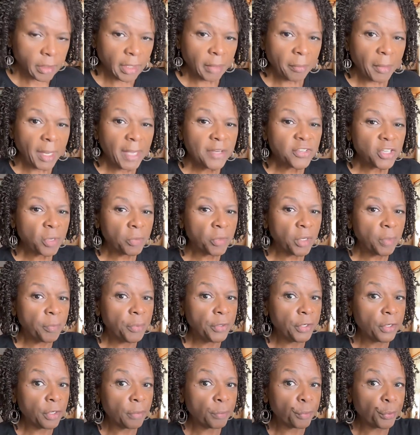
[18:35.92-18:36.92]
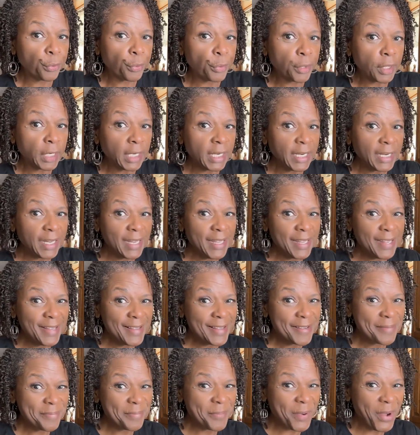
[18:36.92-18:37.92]
Now, mind you, I'm gonna put in a
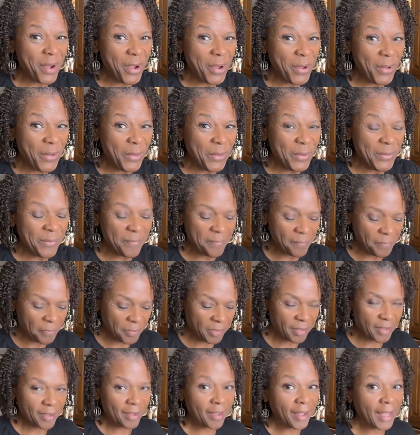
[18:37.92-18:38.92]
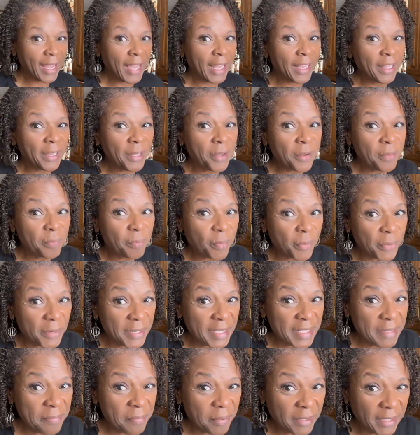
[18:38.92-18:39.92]
pretty bowl. I love
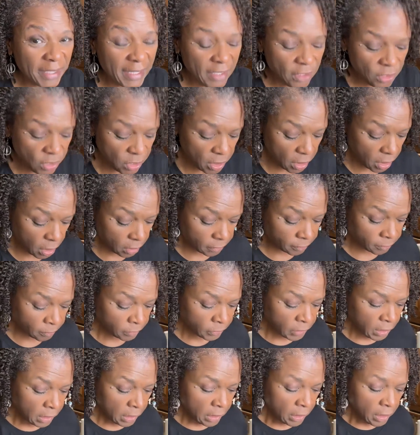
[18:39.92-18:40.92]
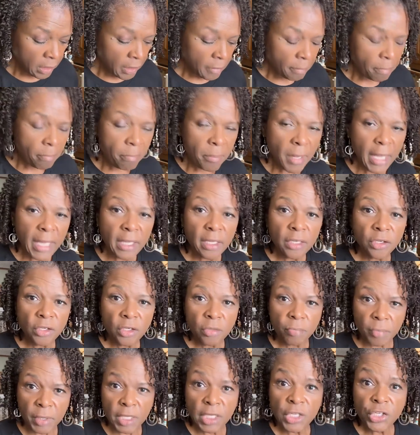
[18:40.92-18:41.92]
pretty plates, y'all.
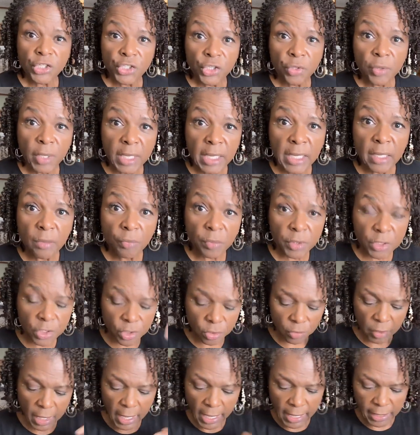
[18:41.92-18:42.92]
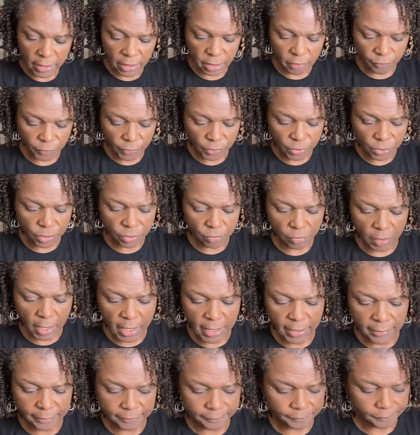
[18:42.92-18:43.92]
Because you eat with your eyes first,
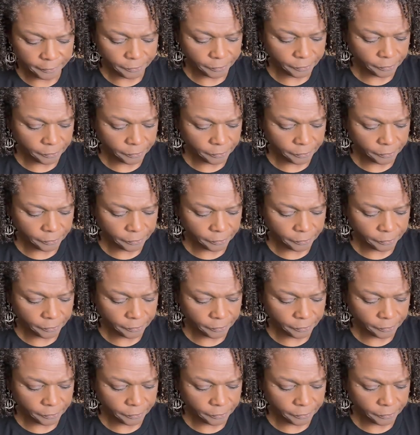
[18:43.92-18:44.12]
right?